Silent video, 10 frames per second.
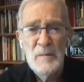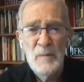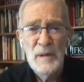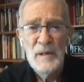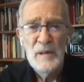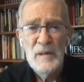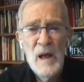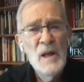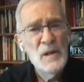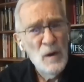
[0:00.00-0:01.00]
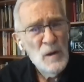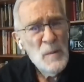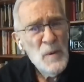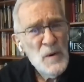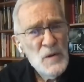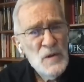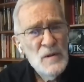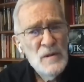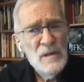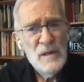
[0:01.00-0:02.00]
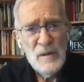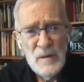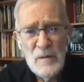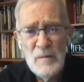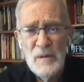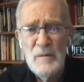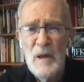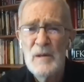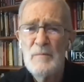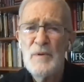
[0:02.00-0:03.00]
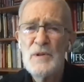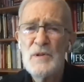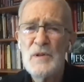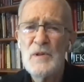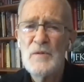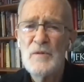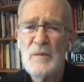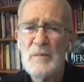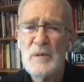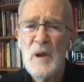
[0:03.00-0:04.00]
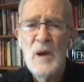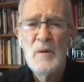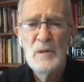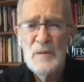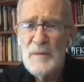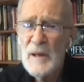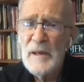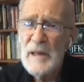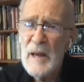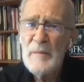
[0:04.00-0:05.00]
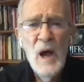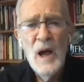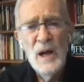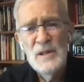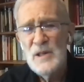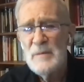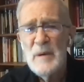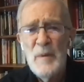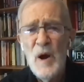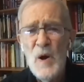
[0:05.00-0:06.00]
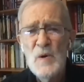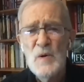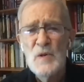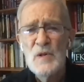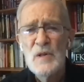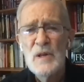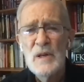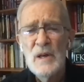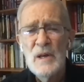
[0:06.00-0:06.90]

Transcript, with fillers: contemplated. The only person that agreed with uh, President Truman was a fellow named uh, Jimmy Byrnes.